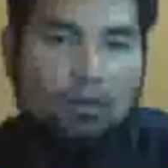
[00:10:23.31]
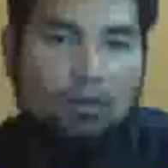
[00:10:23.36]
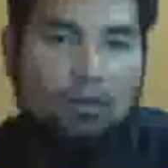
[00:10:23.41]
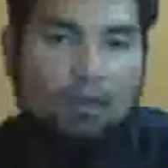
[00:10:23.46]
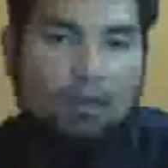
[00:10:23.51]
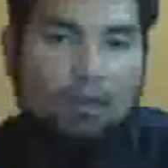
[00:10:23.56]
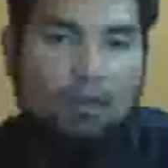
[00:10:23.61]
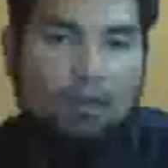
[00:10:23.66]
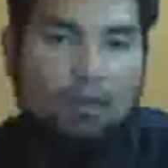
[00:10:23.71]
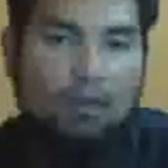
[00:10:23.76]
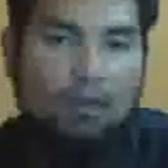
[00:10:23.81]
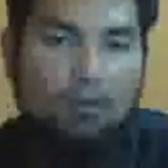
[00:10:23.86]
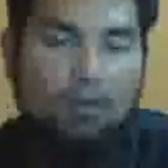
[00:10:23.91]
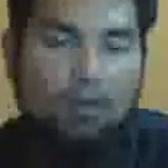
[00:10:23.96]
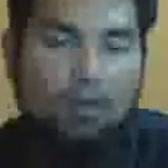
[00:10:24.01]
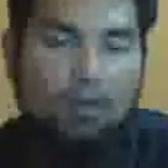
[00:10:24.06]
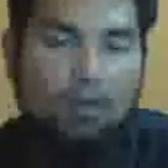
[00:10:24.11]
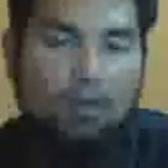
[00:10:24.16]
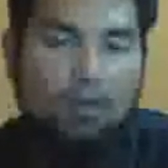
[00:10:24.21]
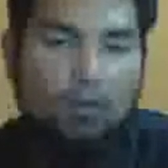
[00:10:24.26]
Then
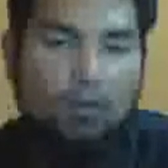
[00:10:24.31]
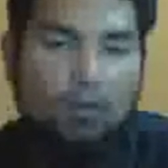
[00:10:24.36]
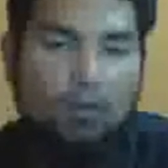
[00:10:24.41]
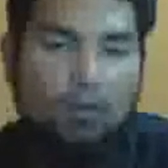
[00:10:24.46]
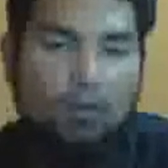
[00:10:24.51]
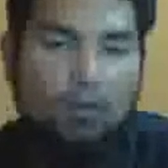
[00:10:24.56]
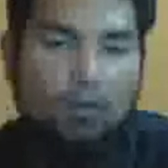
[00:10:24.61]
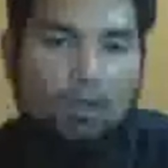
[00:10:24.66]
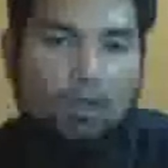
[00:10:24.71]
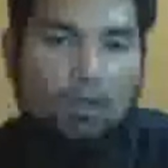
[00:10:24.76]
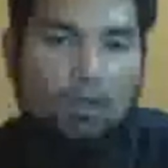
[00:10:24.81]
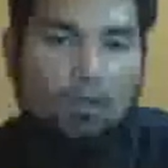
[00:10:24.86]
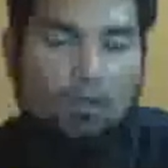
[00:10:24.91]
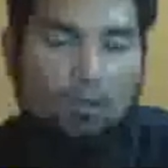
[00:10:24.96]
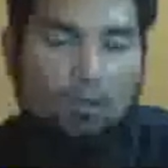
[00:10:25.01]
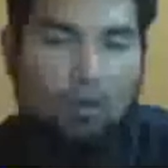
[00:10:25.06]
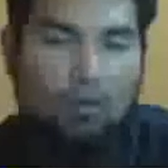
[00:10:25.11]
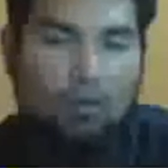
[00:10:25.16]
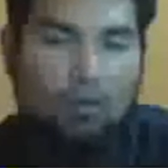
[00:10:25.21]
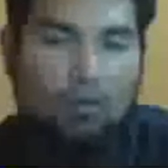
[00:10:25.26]
when you
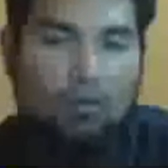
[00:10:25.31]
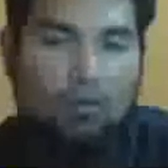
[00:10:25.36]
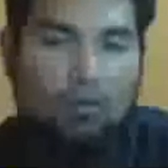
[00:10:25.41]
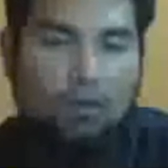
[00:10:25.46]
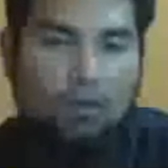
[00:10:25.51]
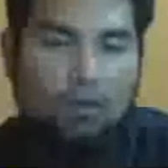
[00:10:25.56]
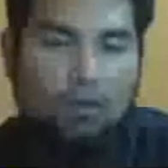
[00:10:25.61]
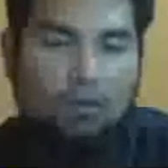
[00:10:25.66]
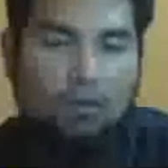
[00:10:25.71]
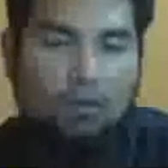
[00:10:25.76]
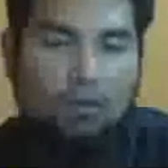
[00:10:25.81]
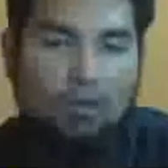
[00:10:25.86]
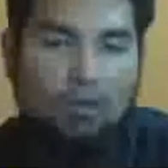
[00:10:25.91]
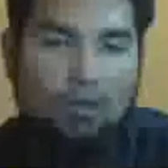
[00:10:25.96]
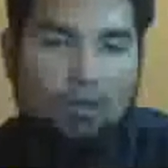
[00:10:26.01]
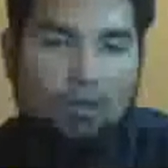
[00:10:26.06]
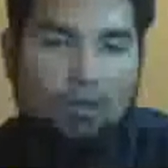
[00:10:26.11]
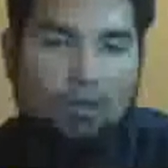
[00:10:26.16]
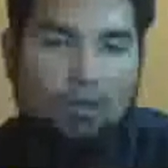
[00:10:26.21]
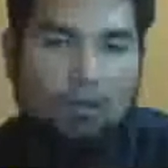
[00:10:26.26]
want to stop
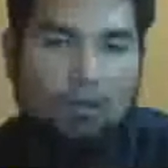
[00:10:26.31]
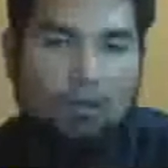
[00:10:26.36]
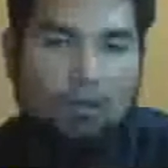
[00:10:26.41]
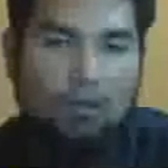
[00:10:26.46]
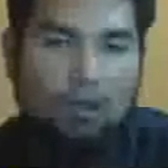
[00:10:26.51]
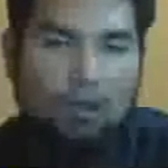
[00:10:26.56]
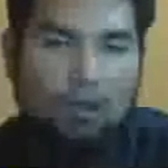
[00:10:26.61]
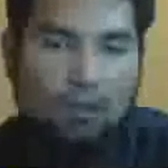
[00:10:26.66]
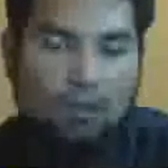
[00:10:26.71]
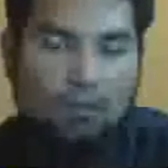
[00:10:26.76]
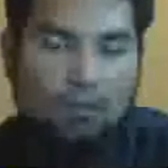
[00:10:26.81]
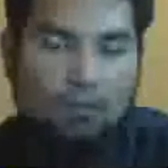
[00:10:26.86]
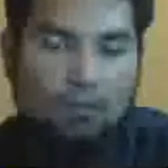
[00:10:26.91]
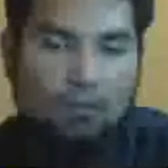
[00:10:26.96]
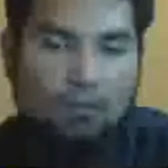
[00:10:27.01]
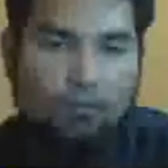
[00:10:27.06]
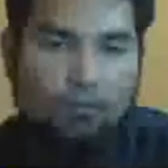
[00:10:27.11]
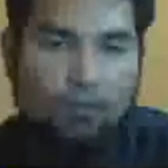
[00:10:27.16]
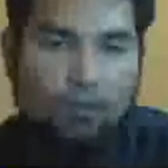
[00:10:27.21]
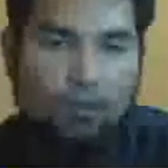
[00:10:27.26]
the um,
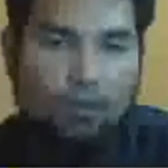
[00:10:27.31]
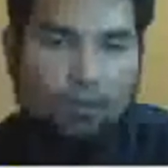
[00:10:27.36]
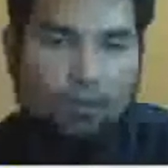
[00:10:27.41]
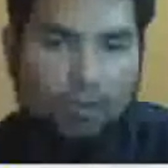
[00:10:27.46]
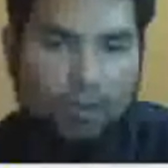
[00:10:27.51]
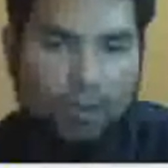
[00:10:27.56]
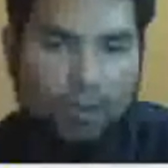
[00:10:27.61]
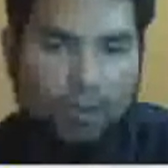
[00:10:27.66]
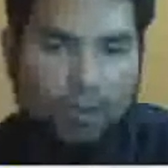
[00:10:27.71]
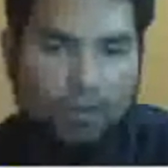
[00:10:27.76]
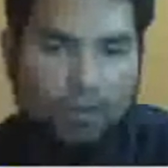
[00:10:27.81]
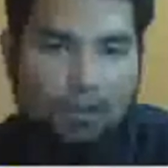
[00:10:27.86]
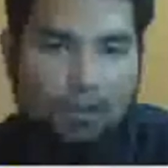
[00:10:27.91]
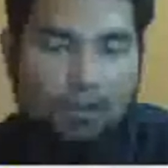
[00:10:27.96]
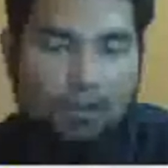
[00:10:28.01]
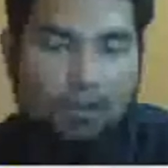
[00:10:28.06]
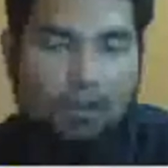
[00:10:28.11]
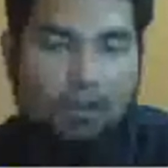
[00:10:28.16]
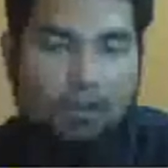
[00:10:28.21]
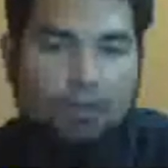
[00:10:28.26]
reading
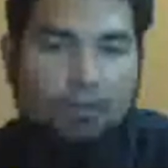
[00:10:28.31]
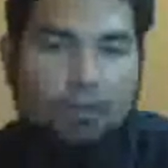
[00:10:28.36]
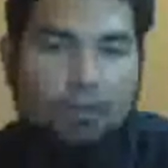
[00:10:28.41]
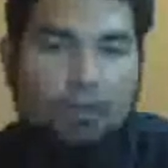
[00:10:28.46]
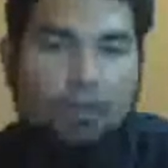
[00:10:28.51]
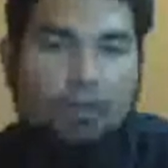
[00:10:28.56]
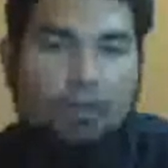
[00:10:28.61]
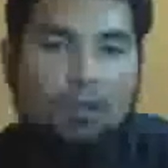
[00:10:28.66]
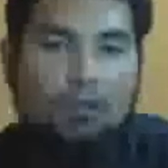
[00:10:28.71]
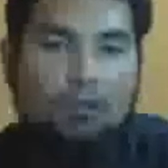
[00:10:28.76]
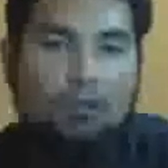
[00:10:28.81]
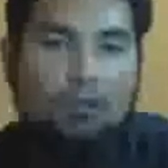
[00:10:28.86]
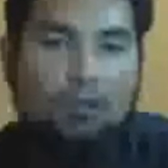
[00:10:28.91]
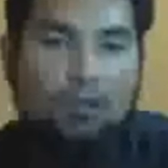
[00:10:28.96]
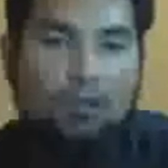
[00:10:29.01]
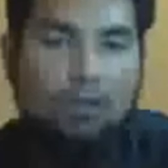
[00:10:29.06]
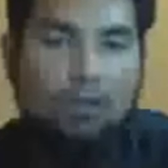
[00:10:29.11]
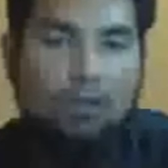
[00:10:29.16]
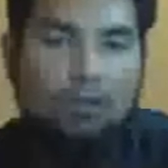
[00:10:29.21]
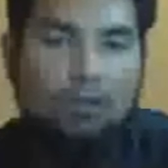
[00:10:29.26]
here, so
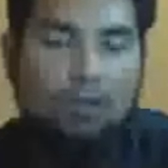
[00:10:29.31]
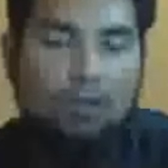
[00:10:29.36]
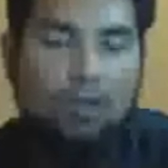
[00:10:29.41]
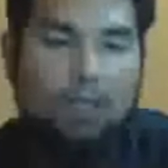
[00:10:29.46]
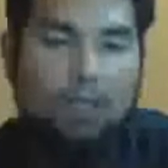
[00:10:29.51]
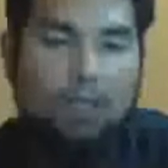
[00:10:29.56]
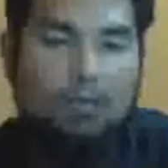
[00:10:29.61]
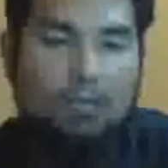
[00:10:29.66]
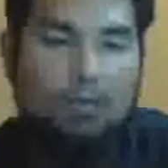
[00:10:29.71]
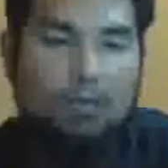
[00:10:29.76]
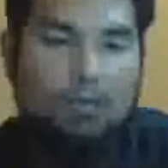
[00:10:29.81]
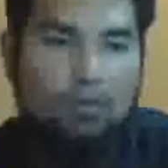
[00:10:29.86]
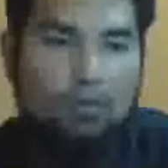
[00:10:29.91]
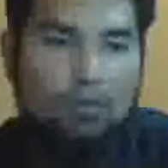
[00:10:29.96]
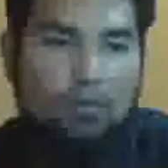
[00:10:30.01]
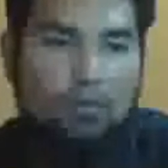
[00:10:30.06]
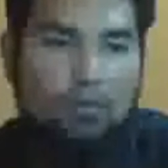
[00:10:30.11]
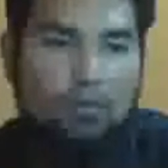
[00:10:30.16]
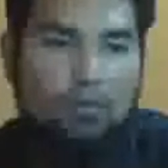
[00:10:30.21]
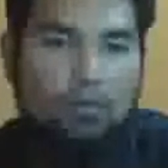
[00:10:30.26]
it becomes
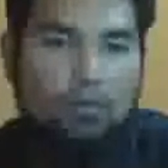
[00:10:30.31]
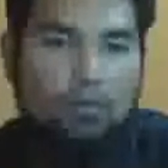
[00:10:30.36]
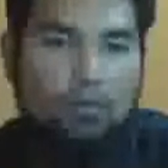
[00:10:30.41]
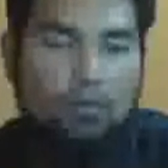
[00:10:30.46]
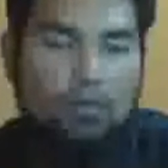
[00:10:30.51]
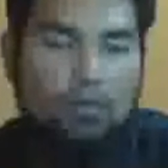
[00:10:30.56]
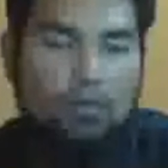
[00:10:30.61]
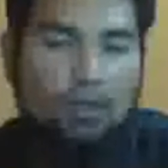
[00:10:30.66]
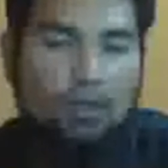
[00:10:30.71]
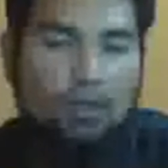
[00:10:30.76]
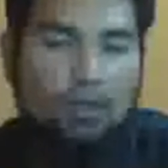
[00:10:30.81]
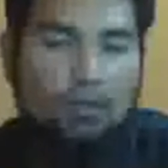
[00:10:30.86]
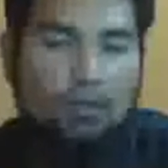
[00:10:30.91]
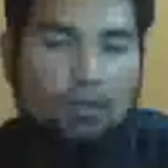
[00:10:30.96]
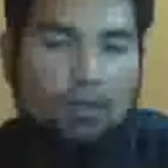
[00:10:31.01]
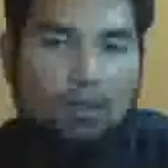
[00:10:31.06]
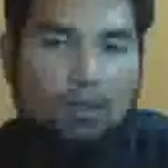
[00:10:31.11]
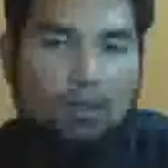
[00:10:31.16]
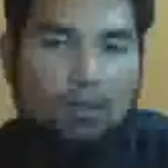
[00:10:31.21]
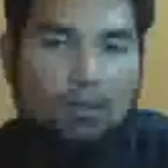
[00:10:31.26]
sukun, which is now
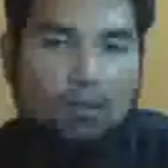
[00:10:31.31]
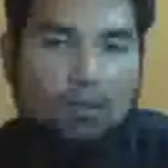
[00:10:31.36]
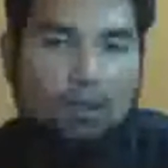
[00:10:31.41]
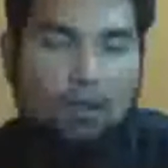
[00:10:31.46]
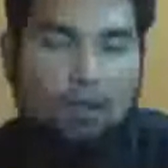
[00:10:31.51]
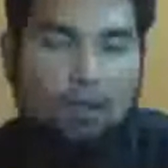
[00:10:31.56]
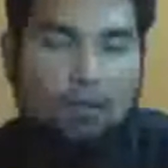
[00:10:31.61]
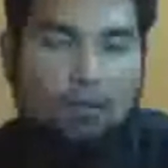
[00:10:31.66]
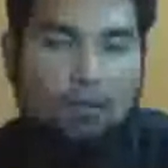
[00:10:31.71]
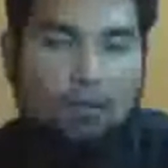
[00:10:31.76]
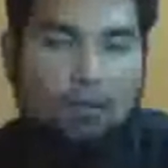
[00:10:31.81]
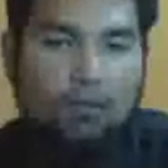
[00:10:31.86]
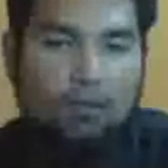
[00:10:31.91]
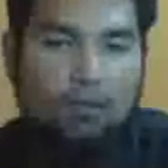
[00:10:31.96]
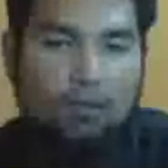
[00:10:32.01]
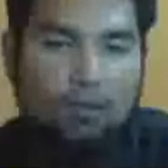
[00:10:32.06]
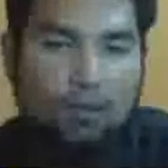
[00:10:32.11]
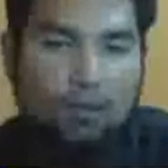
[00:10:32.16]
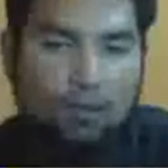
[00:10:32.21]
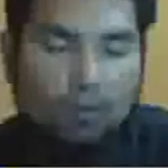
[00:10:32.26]
it's uh, you have to
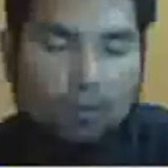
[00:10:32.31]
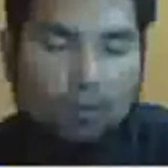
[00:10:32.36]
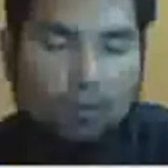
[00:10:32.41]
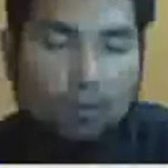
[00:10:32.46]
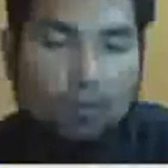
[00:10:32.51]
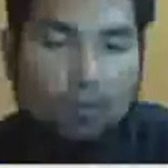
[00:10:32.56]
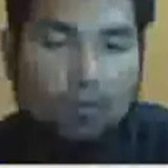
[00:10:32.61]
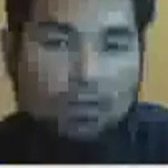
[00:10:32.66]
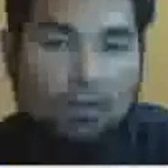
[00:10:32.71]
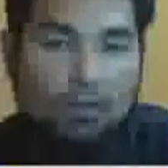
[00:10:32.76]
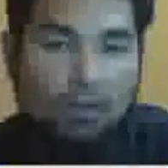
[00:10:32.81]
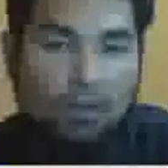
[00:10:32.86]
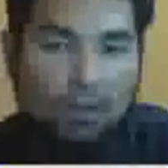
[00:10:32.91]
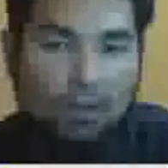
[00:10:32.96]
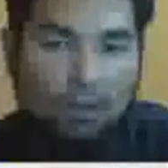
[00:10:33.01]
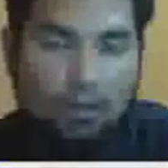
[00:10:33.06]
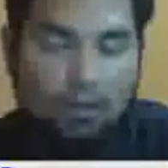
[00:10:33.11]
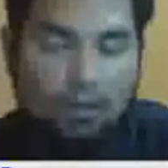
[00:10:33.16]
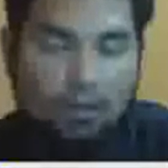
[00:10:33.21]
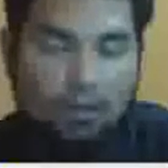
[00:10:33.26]
stop with this
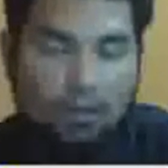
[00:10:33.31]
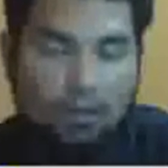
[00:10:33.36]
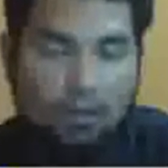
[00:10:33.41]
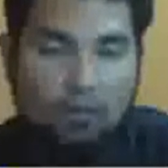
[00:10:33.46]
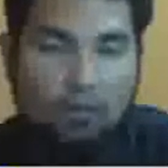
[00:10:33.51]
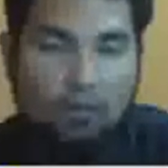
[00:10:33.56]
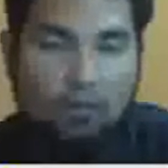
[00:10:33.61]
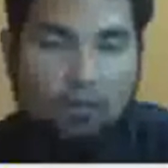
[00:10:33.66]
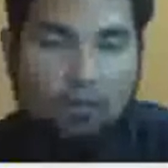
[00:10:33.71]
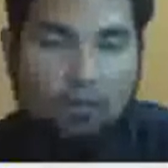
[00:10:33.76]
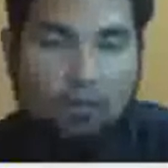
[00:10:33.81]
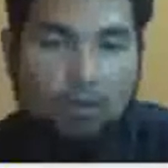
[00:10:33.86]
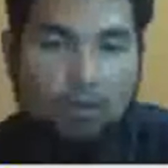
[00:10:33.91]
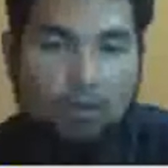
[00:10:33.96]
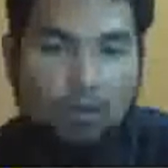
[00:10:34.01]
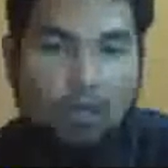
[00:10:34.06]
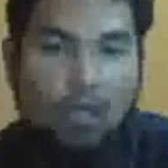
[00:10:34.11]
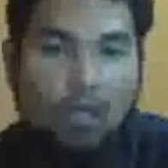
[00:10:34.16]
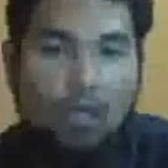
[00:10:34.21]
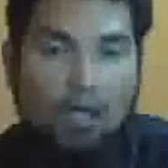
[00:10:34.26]
uh, sound to the
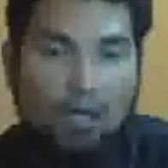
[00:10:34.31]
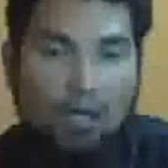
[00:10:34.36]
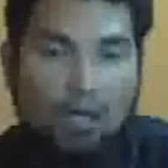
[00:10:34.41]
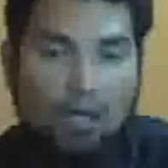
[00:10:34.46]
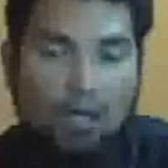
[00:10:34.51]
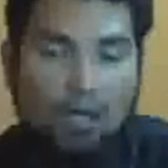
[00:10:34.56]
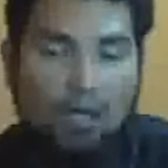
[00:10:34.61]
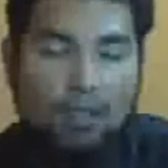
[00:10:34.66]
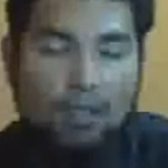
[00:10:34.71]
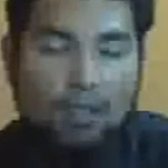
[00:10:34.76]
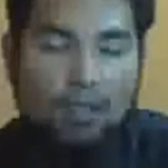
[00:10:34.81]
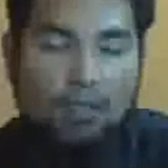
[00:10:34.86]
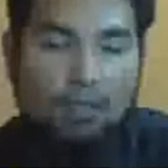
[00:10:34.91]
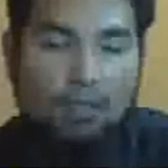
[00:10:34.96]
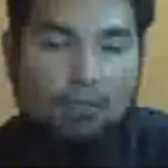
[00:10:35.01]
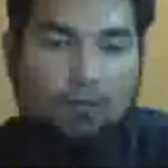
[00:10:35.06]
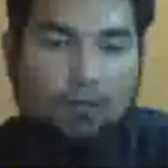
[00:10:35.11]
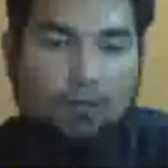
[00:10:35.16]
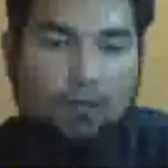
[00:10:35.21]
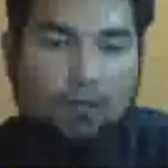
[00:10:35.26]
uh, letter of
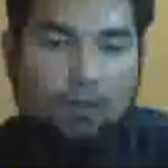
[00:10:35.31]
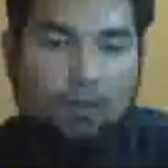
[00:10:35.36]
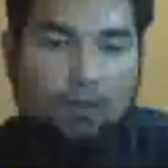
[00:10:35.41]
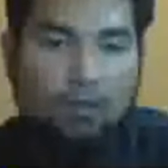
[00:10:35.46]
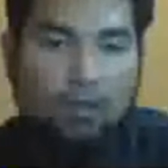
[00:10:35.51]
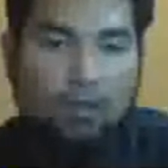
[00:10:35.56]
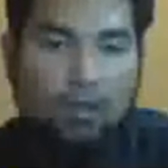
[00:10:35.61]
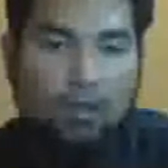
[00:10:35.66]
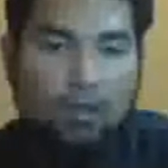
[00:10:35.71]
nun.